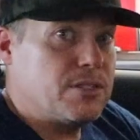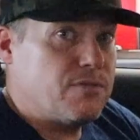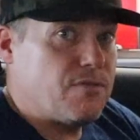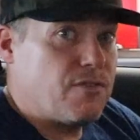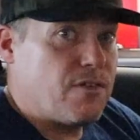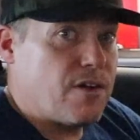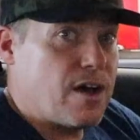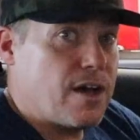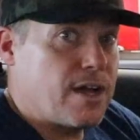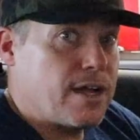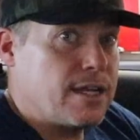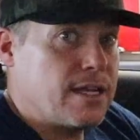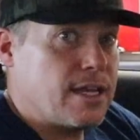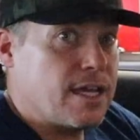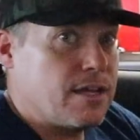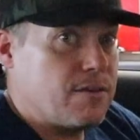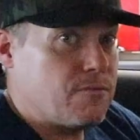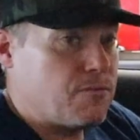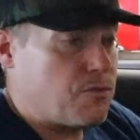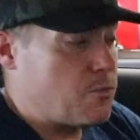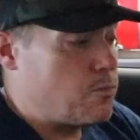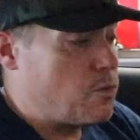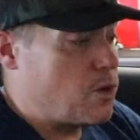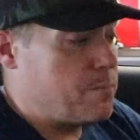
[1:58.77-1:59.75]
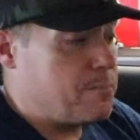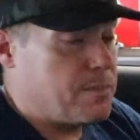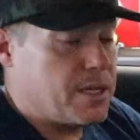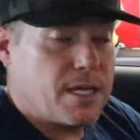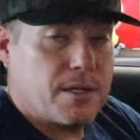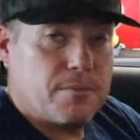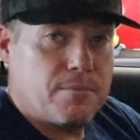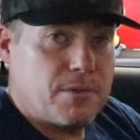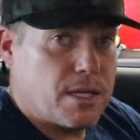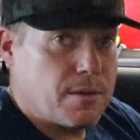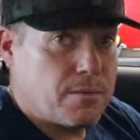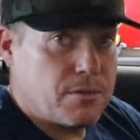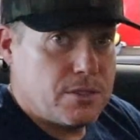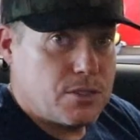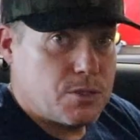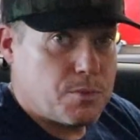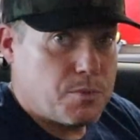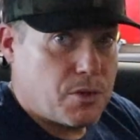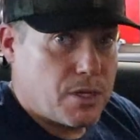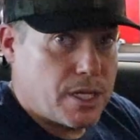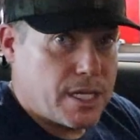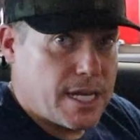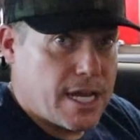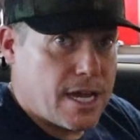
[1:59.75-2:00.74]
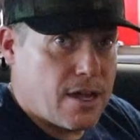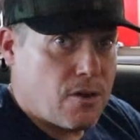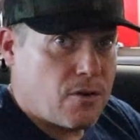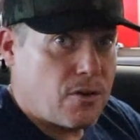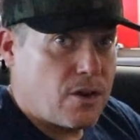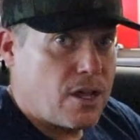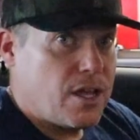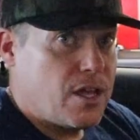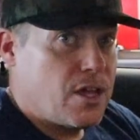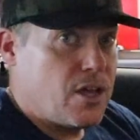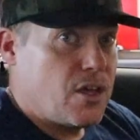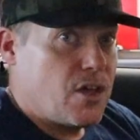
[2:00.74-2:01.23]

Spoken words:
to find and from what BMW is putting out,